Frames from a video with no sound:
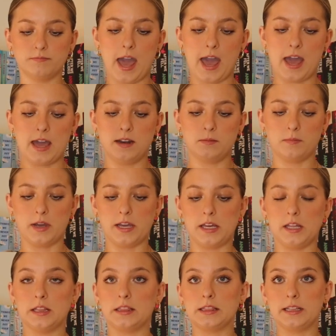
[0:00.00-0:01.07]
and
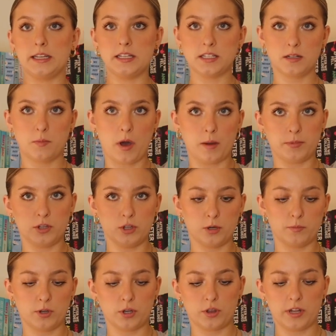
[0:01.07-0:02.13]
my least popular book